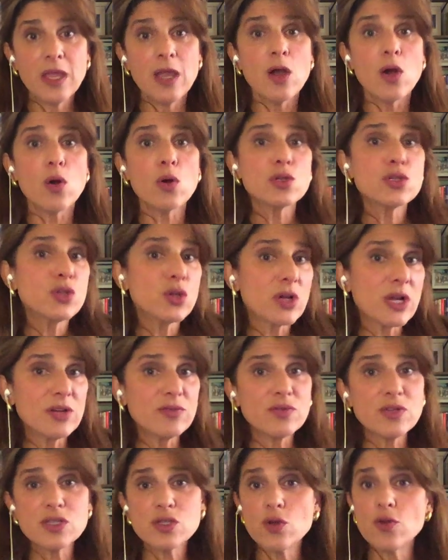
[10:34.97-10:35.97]
Also,
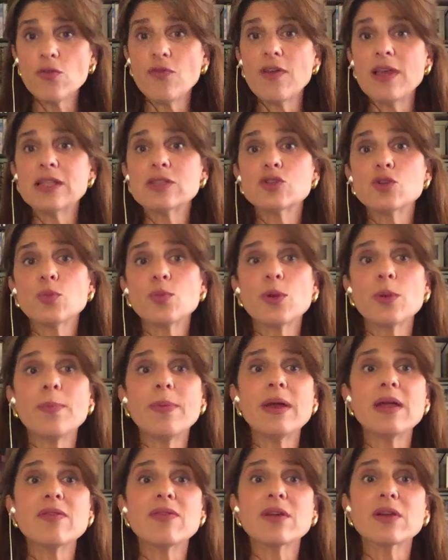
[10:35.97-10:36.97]
countries who failed to
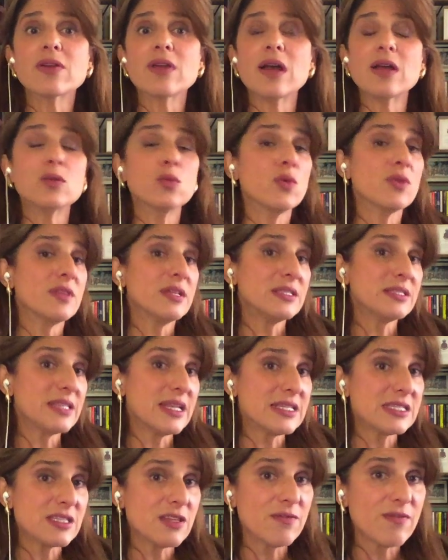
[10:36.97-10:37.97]
prepare the ground with
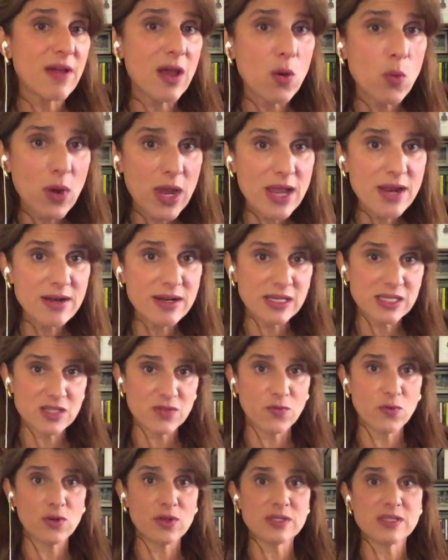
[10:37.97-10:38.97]
intensive awareness
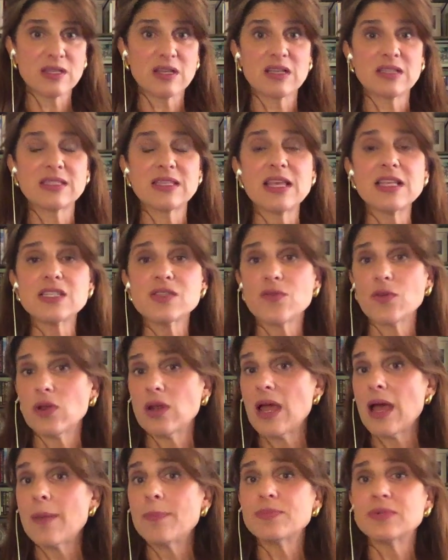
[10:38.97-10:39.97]
for a successful
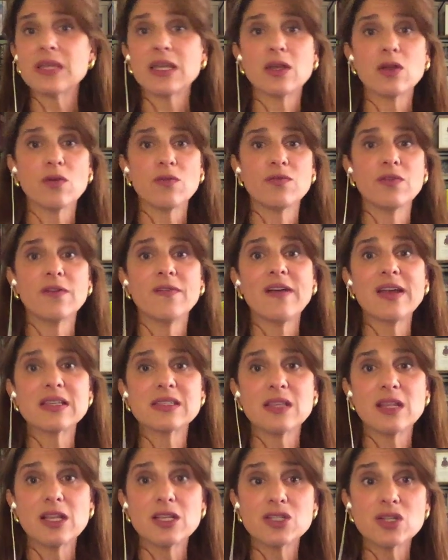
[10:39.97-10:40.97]
uptake of the
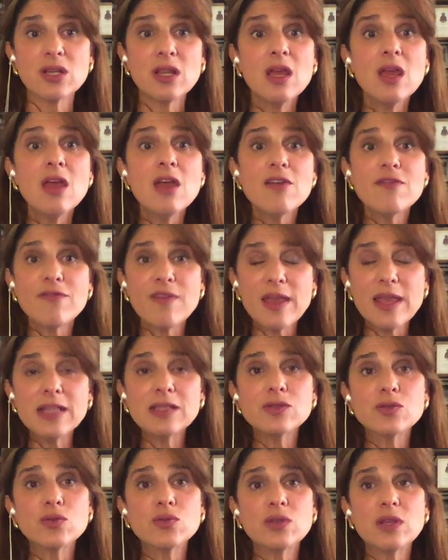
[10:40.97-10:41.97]
vaccination
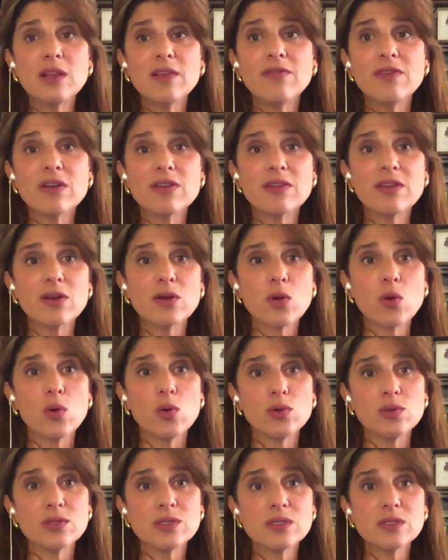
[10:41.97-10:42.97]
failed to deliver their
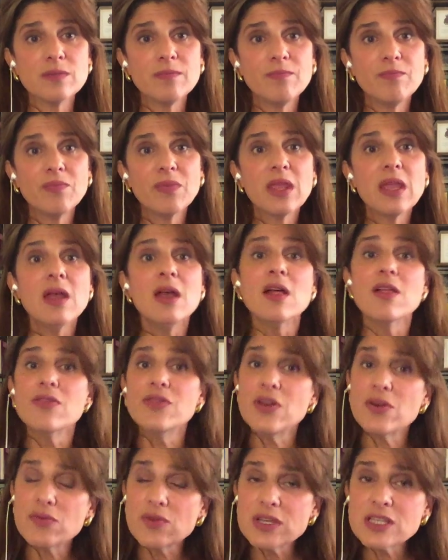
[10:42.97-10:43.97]
goals.
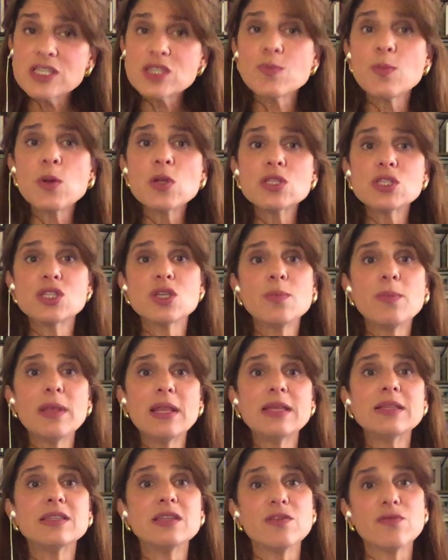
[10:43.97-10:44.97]
The
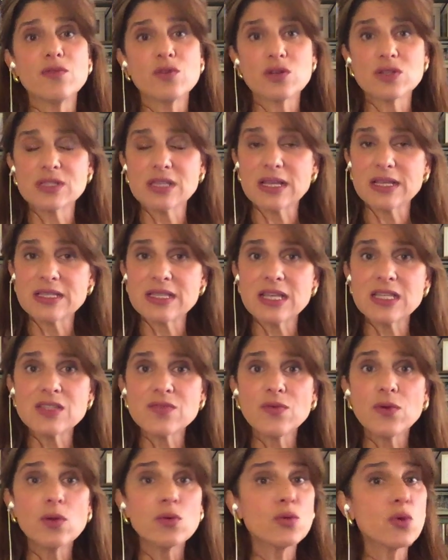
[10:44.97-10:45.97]
responsibility for a
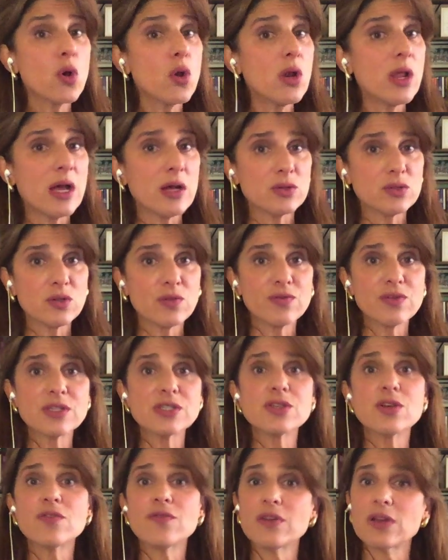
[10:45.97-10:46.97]
successful rollout of the
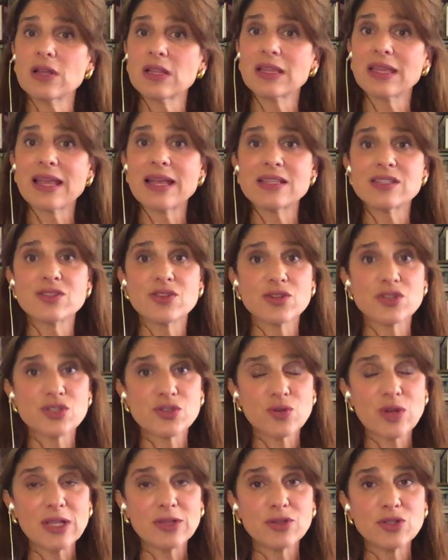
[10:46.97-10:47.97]
cervical cancer
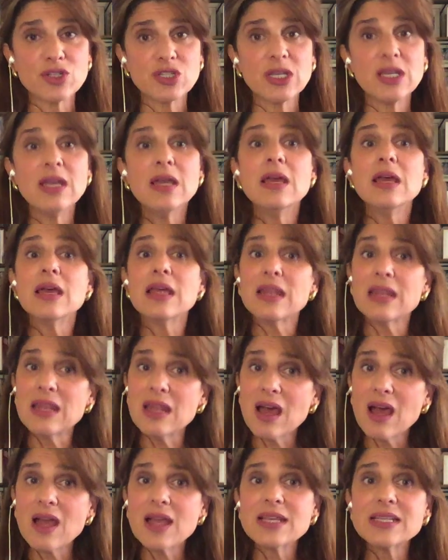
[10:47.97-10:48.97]
strategy
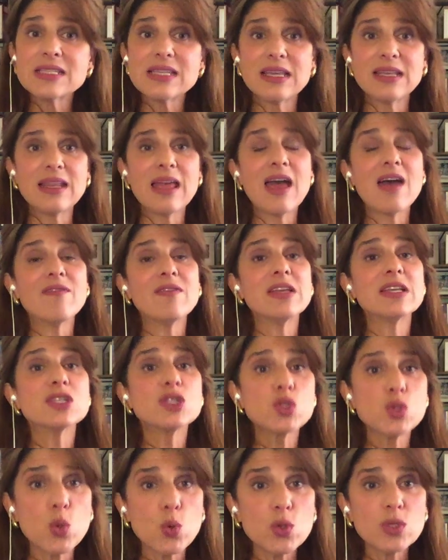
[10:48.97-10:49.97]
lies in having
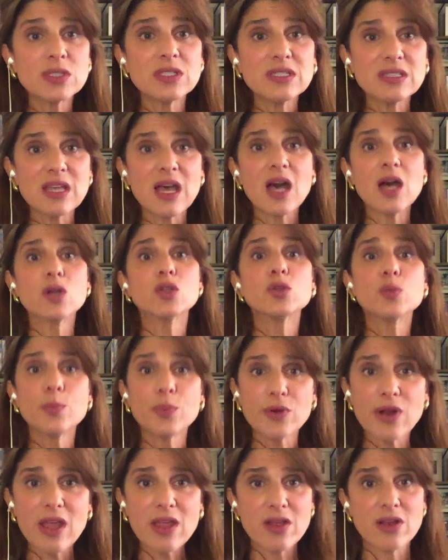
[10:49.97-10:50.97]
sorted out
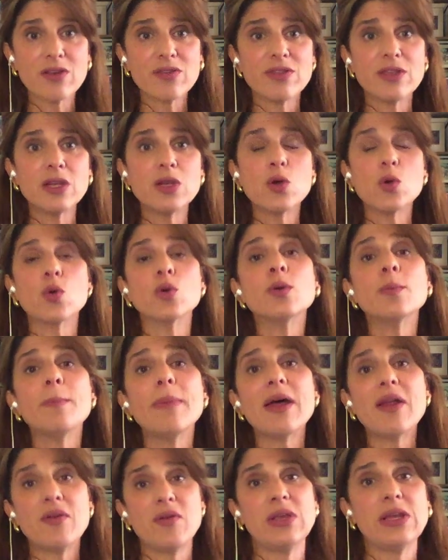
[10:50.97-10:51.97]
prior the known
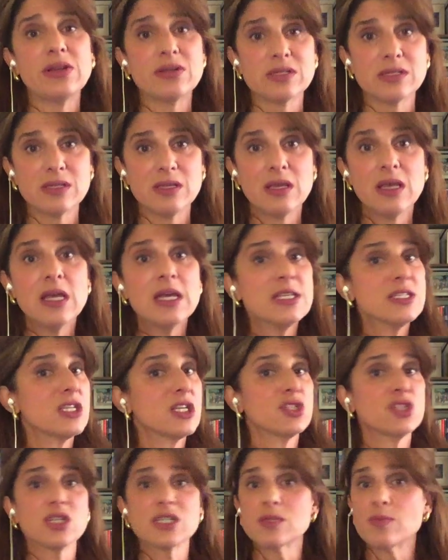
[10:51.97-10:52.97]
barriers,
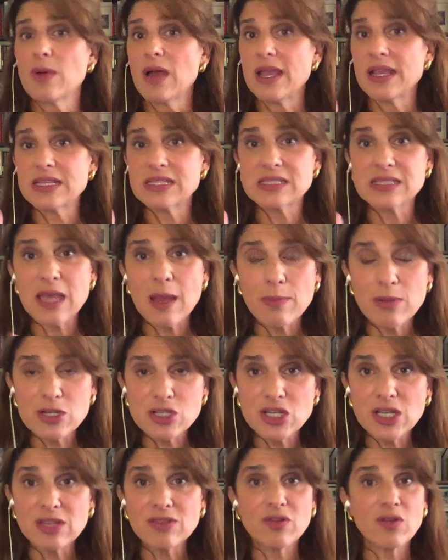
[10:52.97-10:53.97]
such as by
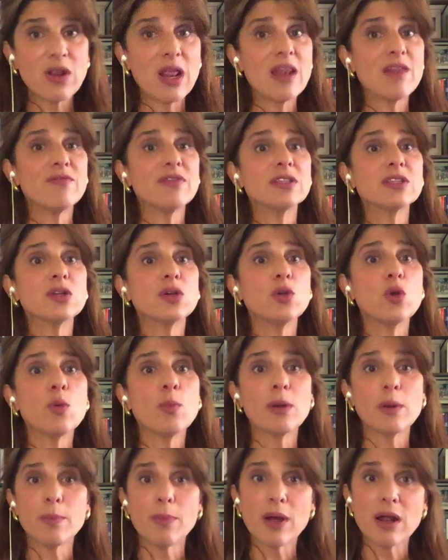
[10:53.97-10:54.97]
establishing the relevant
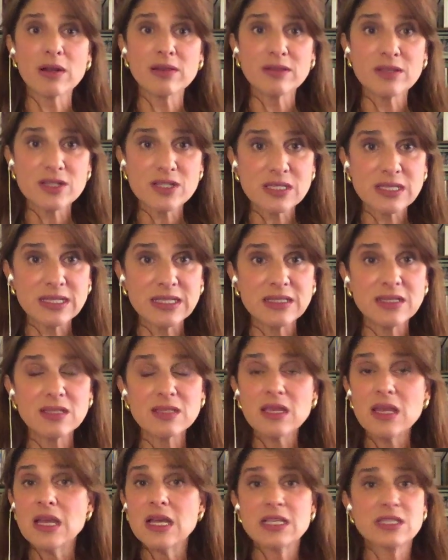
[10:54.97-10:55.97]
global partners needed,
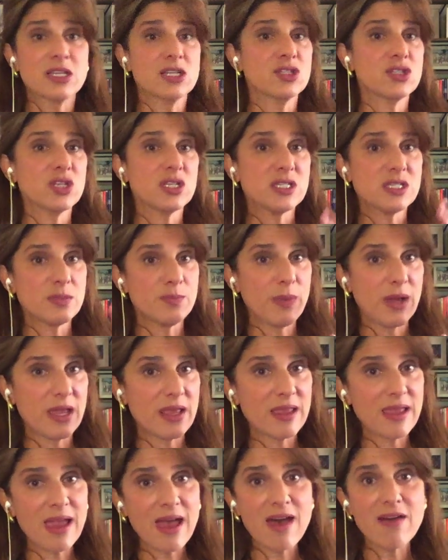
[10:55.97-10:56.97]
such as by
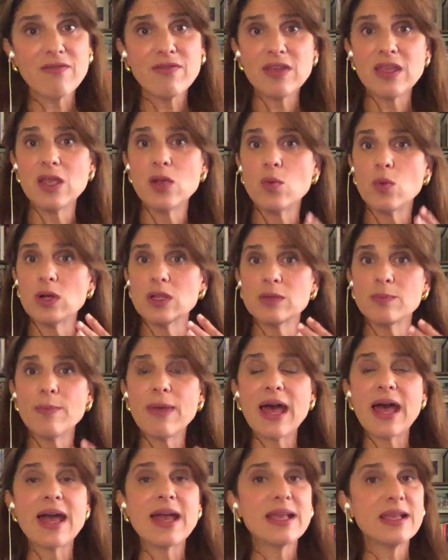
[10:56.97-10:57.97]
Gavi, World
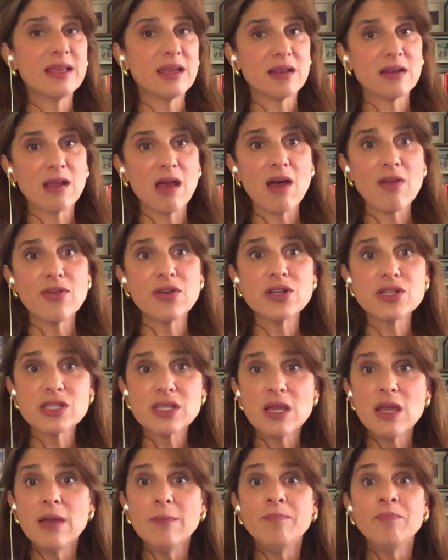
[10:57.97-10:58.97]
Bank, and others,
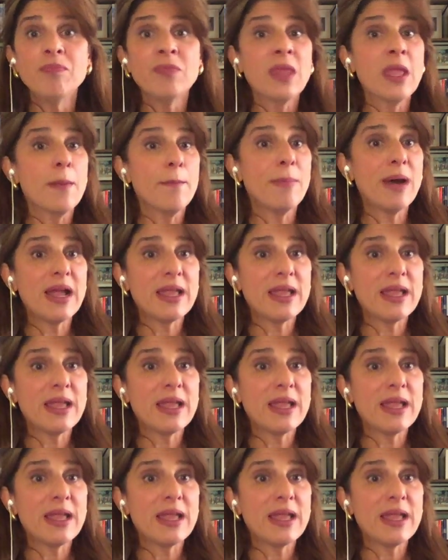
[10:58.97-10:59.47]
by